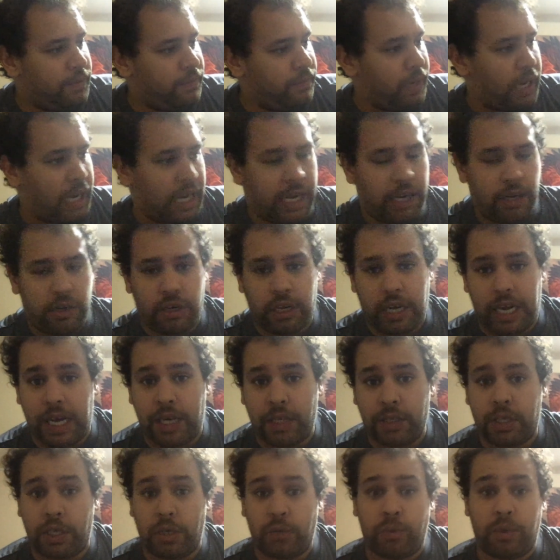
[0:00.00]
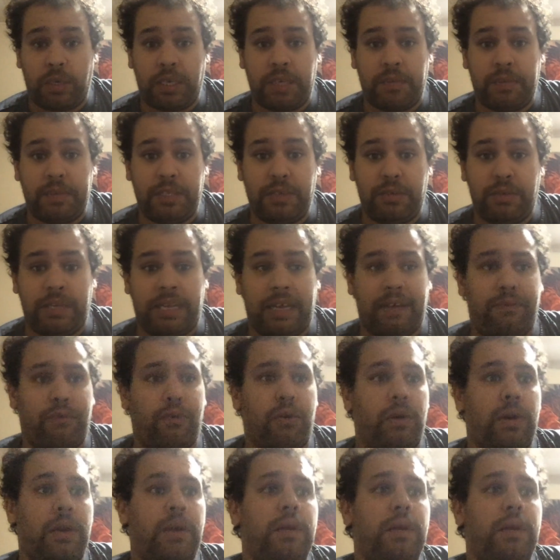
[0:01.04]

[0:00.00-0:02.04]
I don't know how long we're going to be doing that for